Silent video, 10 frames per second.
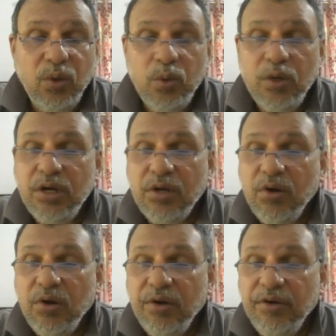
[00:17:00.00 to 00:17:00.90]
work
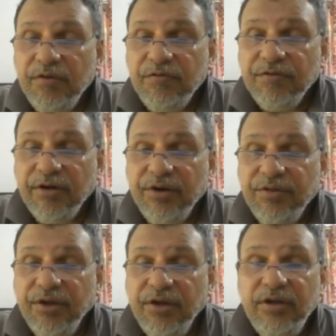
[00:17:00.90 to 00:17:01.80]
on
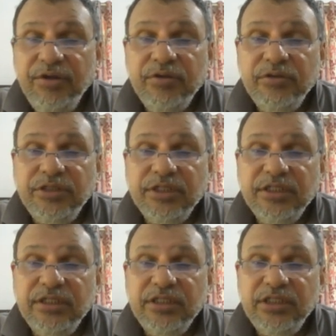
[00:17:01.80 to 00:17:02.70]
further
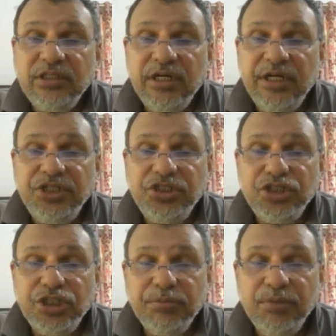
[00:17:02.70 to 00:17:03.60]
using this
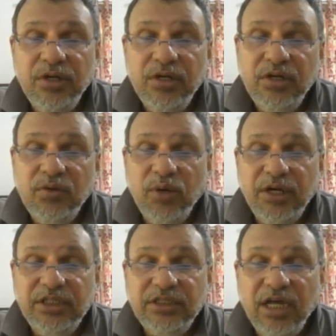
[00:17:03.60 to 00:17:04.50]
relationship.
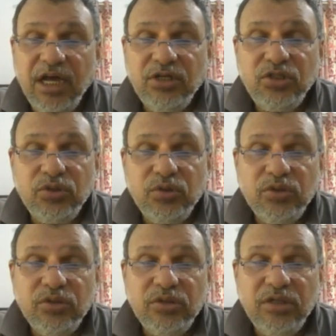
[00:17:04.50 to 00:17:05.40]
What is R2?
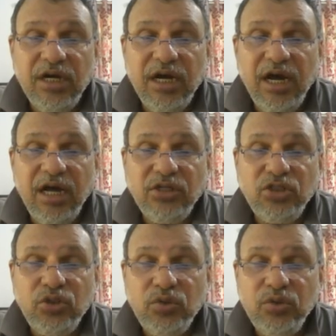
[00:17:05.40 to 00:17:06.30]

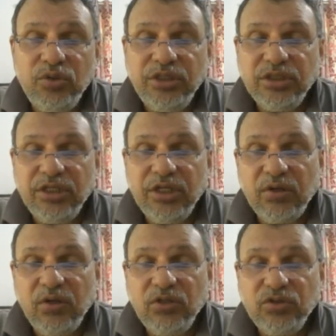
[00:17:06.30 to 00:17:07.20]
R2 is
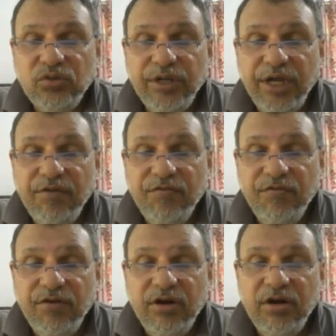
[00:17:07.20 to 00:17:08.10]
equals to
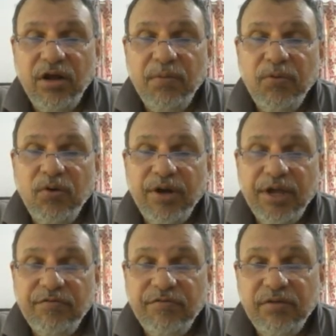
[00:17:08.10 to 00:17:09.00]
M1 upon
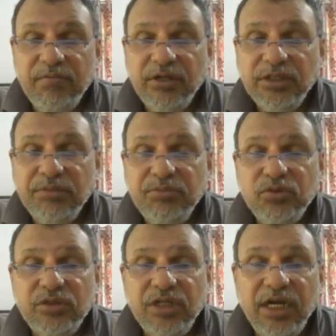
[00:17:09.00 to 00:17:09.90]
M1 plus
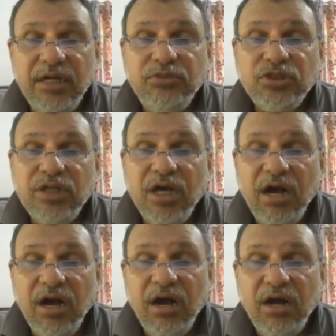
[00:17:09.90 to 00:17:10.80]
M2 times
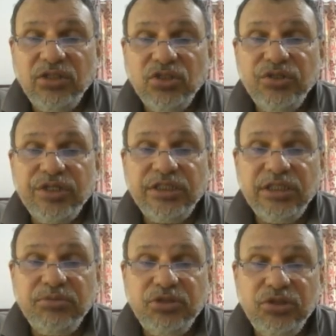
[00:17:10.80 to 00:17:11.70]
R. So you can
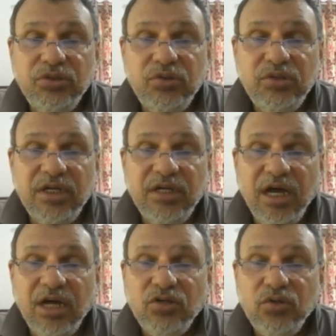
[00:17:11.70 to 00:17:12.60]
substitute that
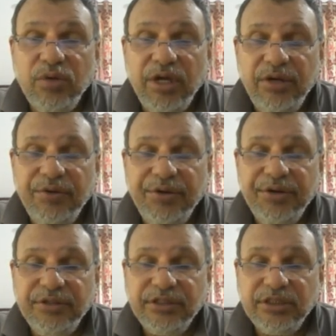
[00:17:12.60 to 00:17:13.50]
R2 value
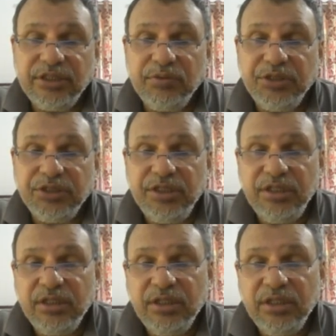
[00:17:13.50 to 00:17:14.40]
into this equation.